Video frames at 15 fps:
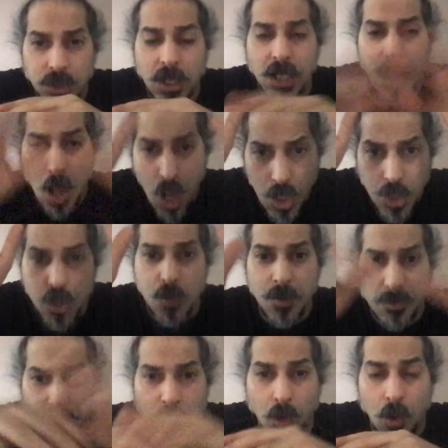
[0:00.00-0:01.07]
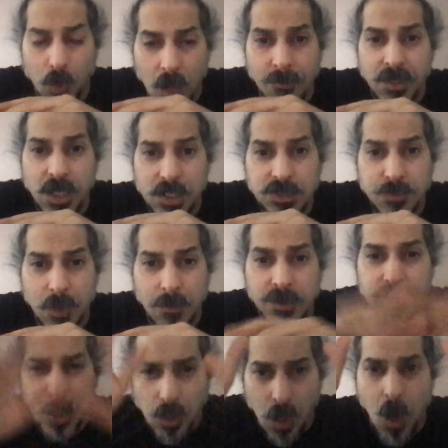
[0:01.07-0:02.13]
like human programming
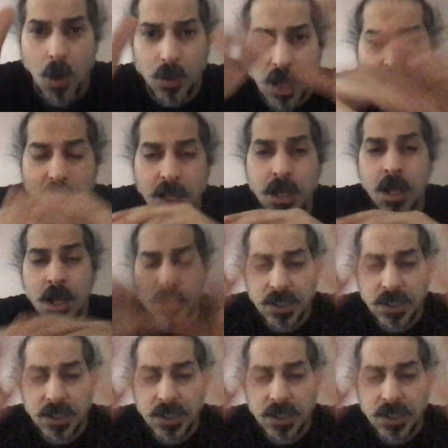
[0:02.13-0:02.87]
experiments, are okay.